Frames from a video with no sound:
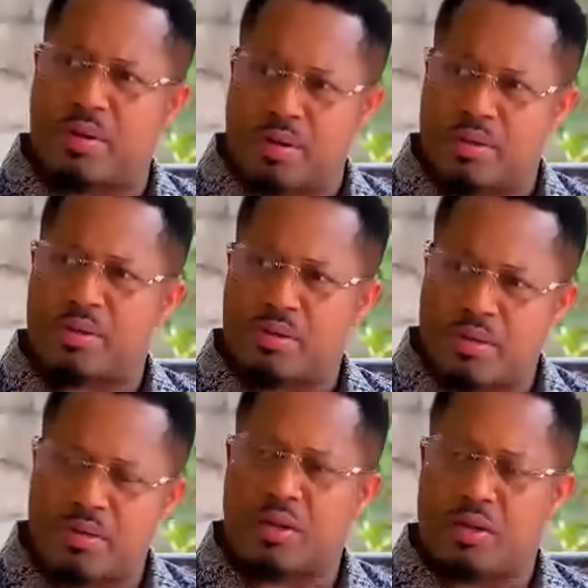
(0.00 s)
Okay.
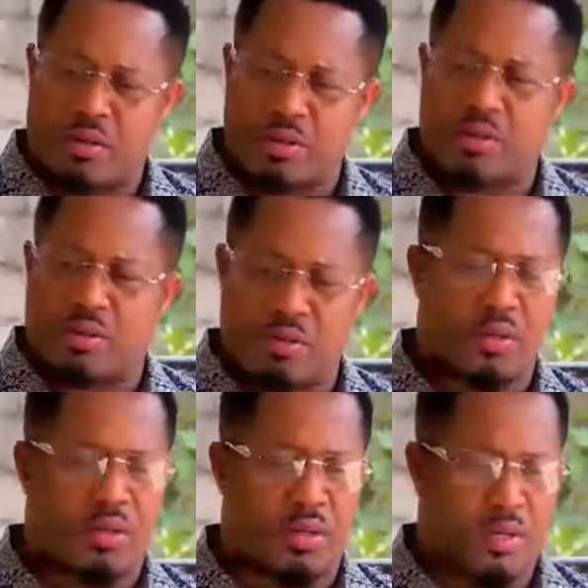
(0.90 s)
All
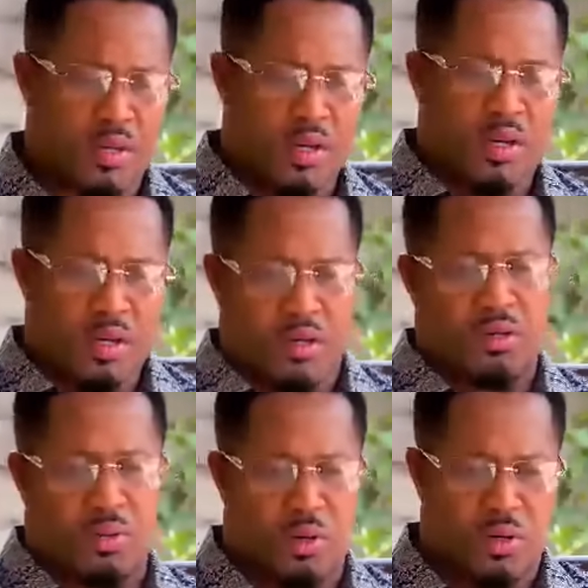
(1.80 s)
right.
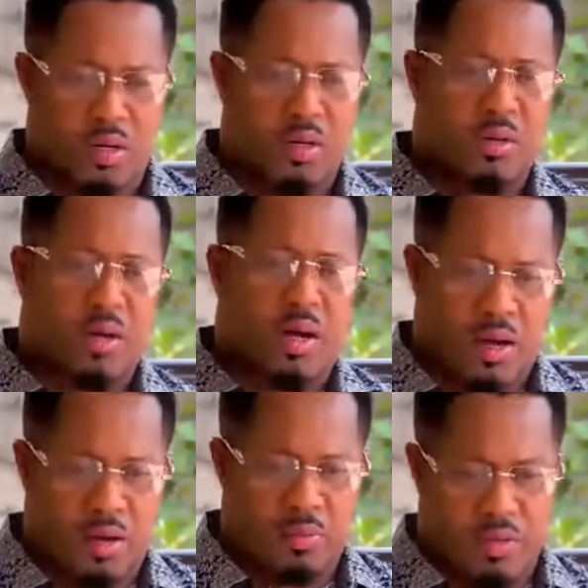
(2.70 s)
Not to worry.